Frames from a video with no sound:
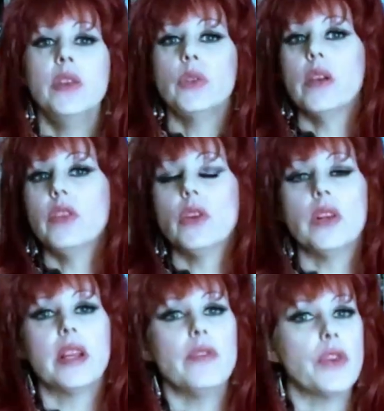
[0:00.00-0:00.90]
So if you're
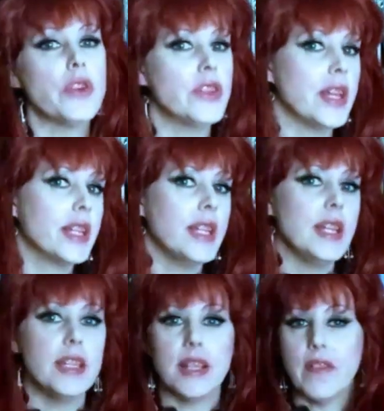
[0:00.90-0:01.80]
looking for a
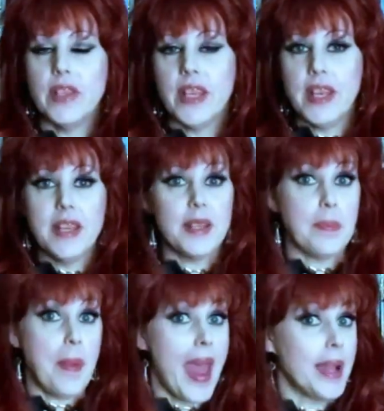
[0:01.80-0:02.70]
60s, 70s
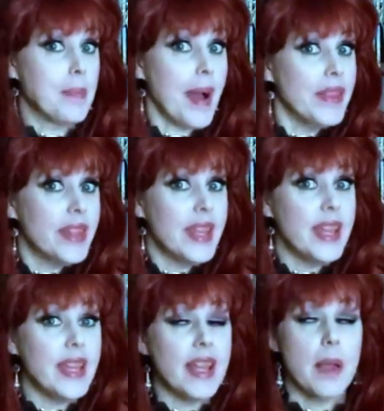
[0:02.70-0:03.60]
Peg
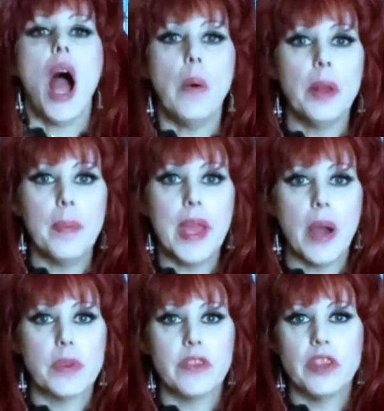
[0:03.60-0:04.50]
Bundy, I will admit
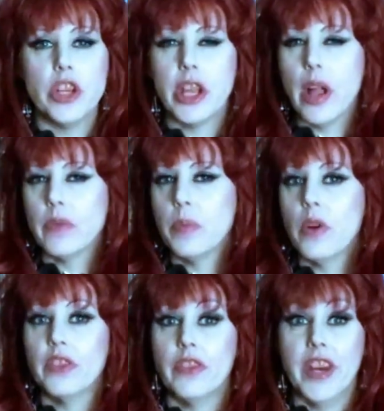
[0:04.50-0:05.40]
I was originally going for
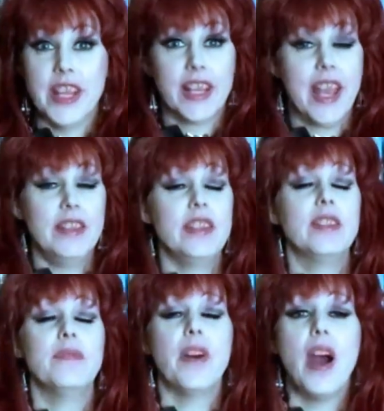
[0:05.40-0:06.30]
more of a Vanessa
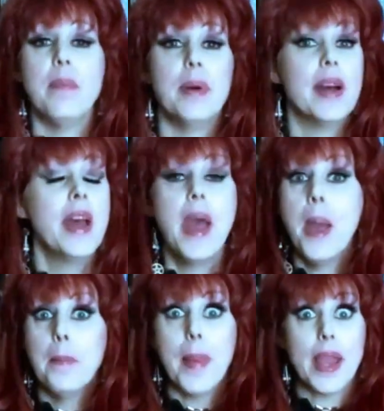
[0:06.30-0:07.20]
Kensington vibe, but
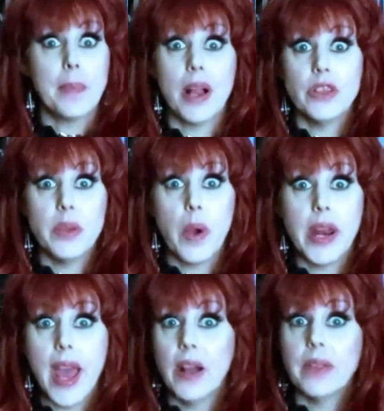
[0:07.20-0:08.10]
Peg Bundy won
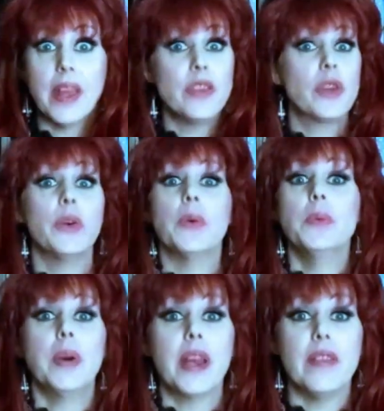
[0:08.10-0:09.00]
out, that's cool,
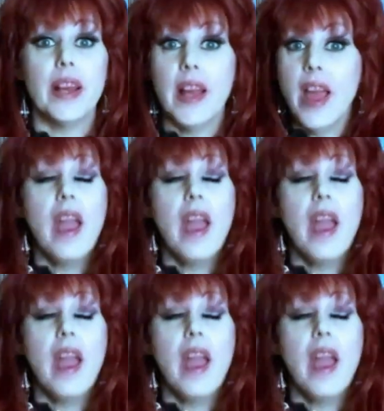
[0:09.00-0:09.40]
whatever.